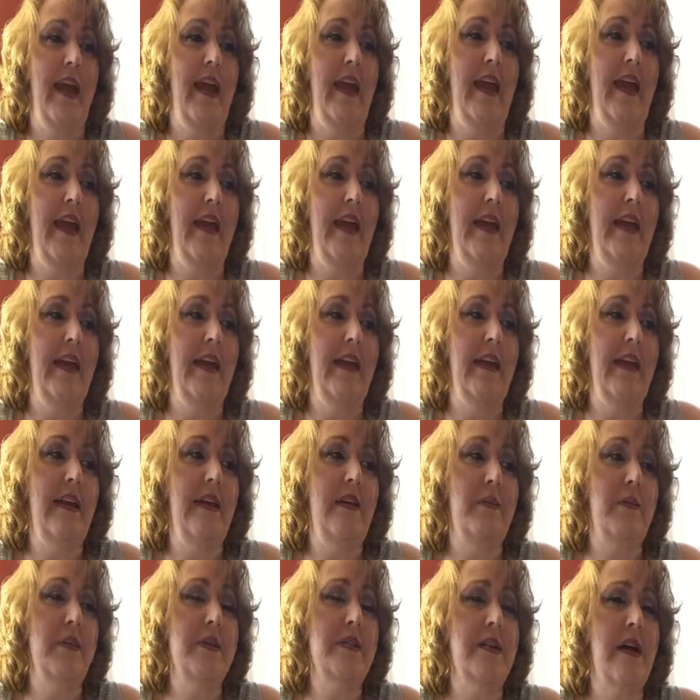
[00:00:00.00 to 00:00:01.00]

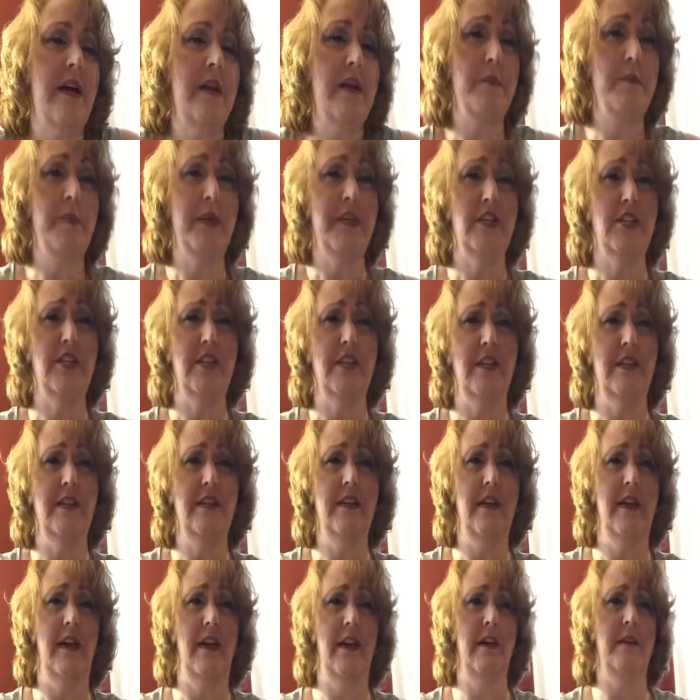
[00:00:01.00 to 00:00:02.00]
He was on a
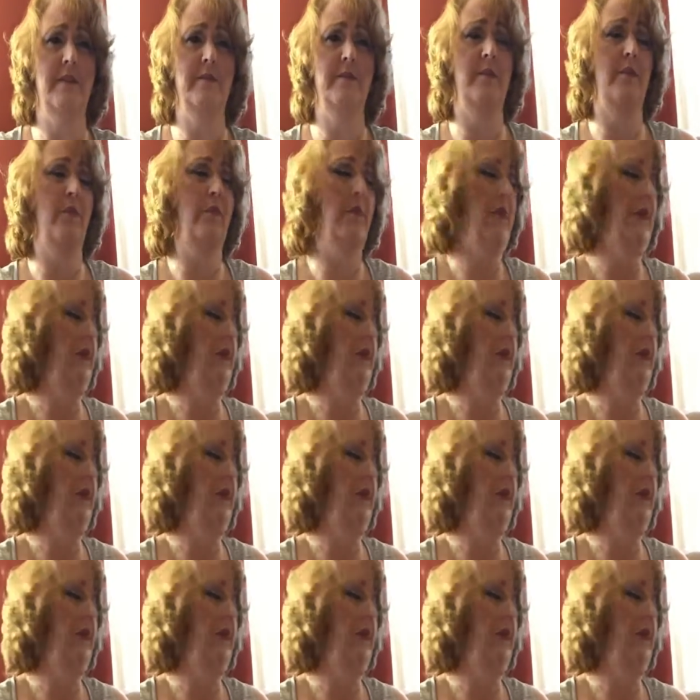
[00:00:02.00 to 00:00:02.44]
mission.